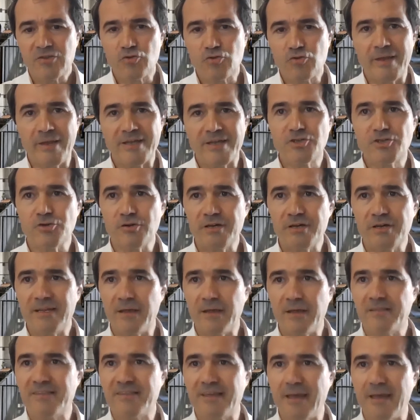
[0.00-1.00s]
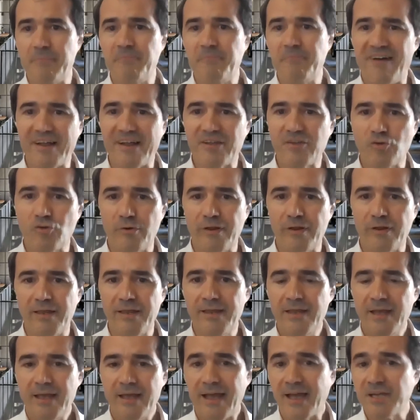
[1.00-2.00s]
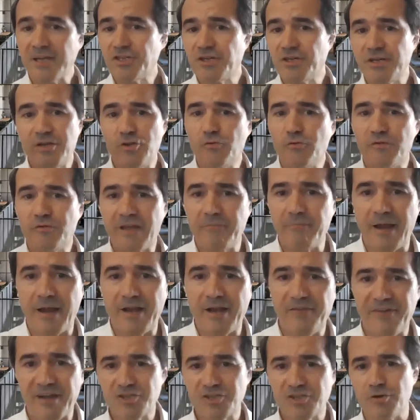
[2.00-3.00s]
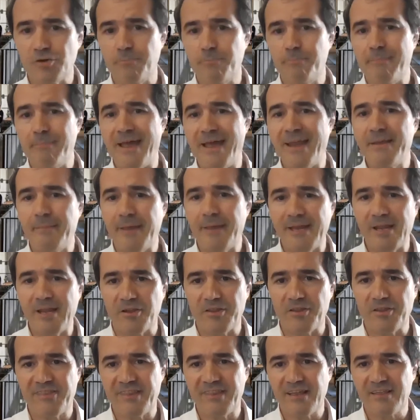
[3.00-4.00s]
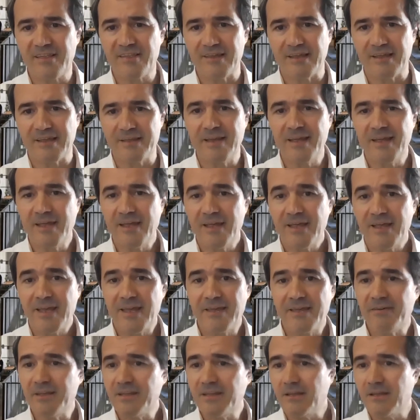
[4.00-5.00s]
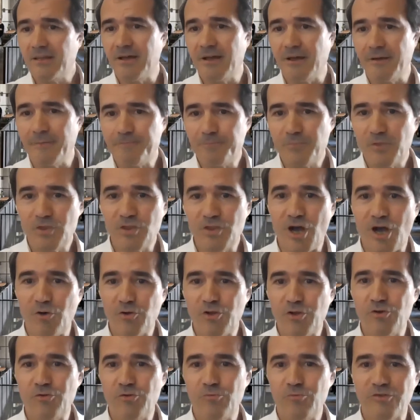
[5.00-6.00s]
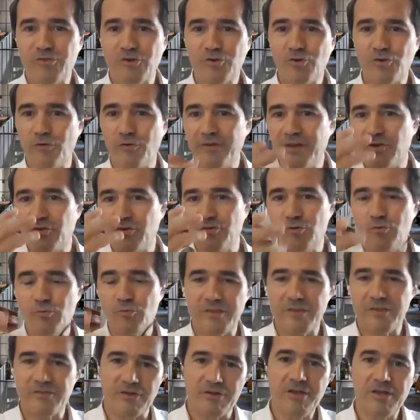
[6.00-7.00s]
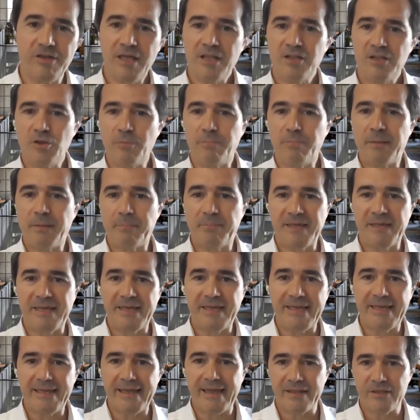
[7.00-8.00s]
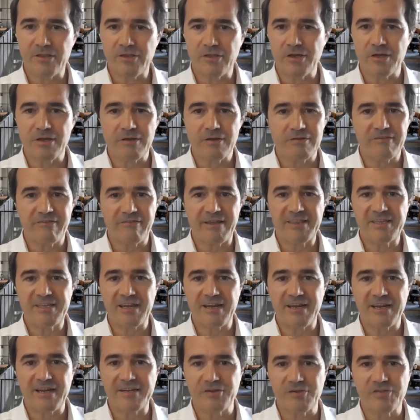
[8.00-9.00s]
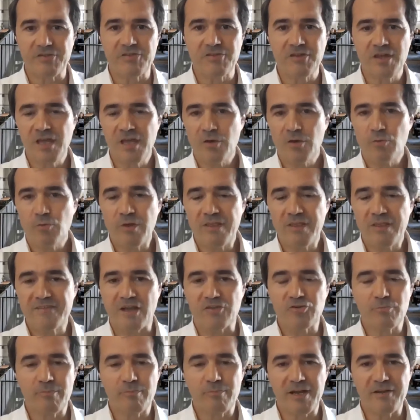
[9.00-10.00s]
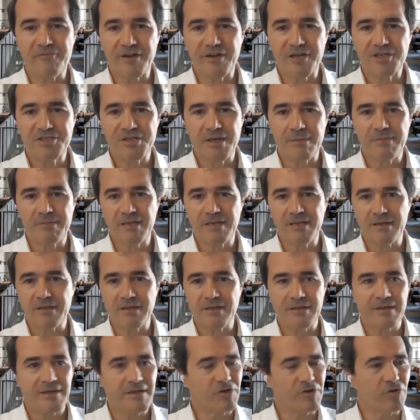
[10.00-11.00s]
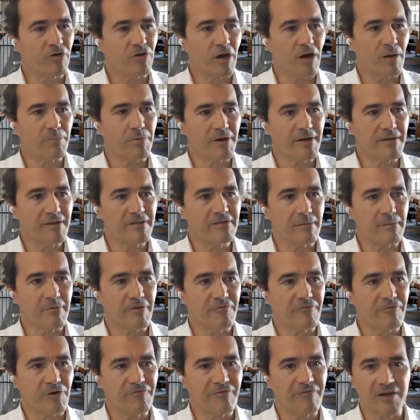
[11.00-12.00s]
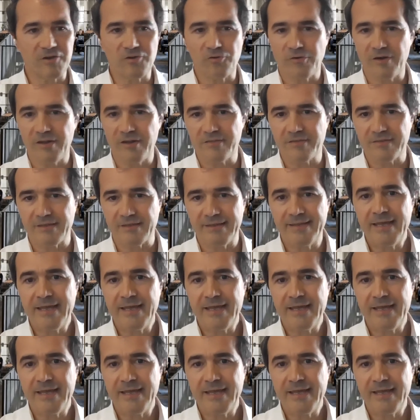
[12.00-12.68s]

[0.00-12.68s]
to make sure in the same factory, actually you can manufacture many, many other things. And even now, with the COVID, with the PPE and the ventilators, we start to manufacture them in Europe or in some of our factories